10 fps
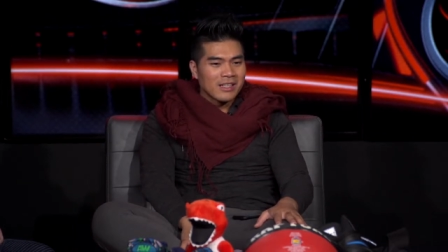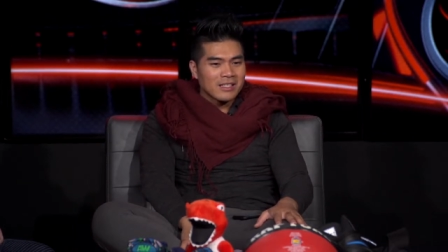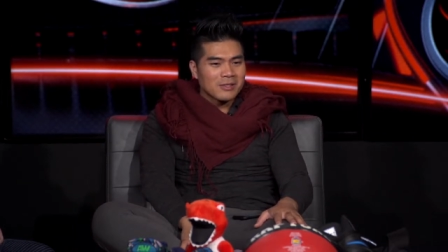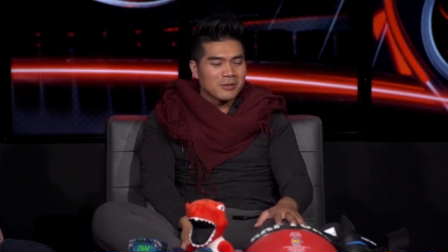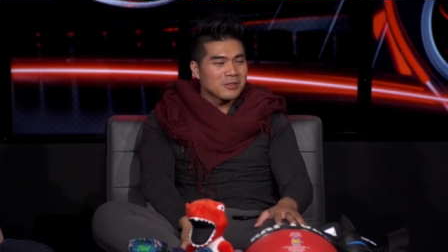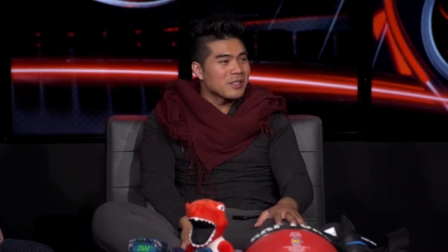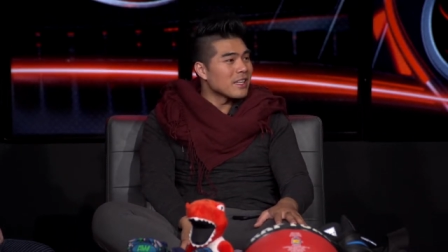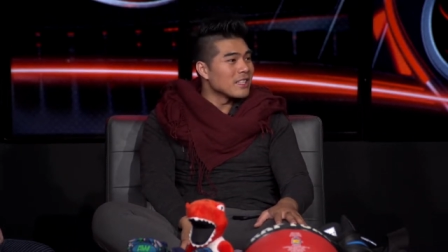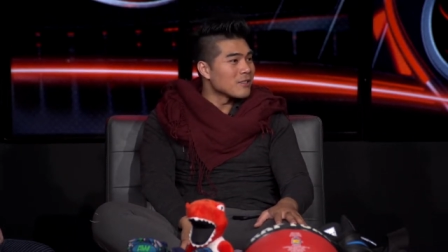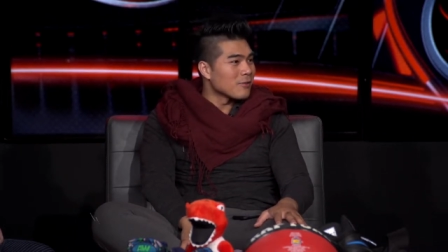Let's go to the
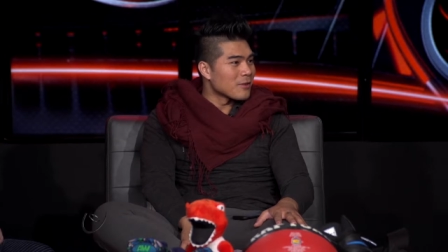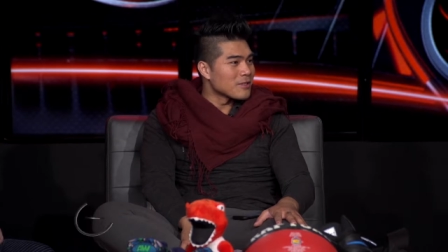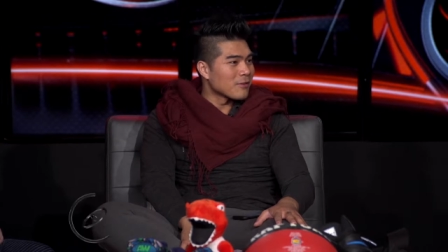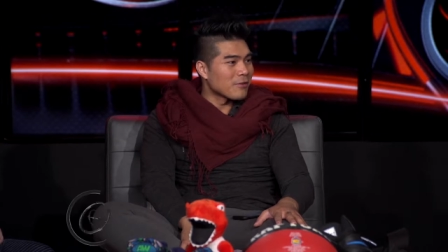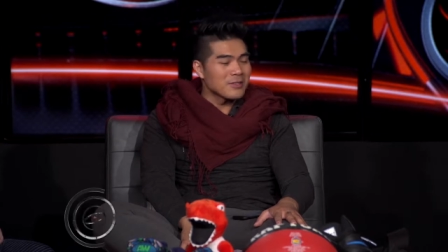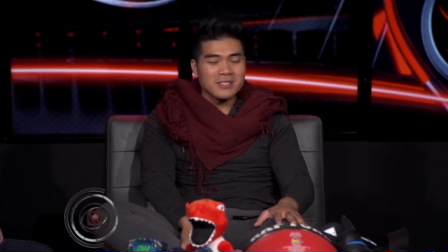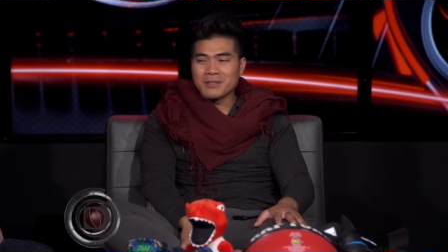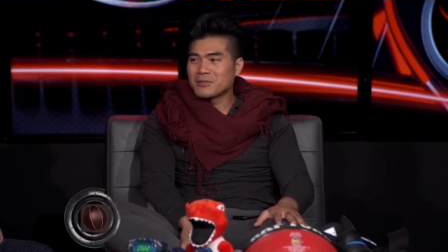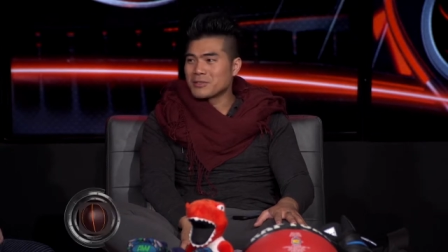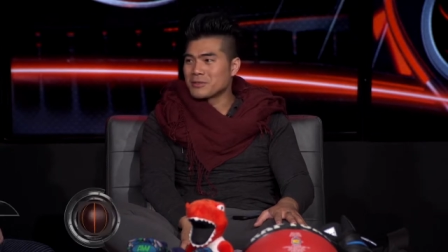East first, the first
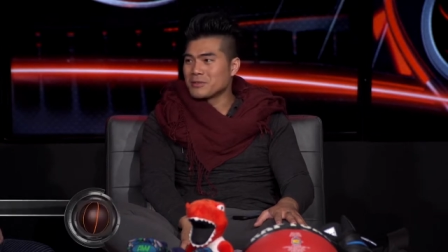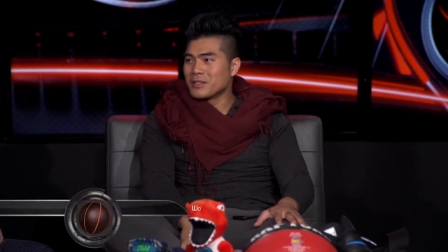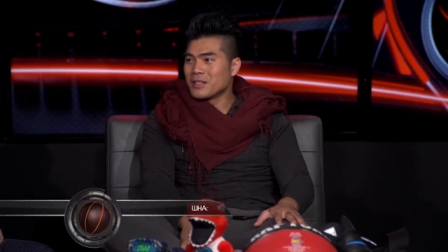team to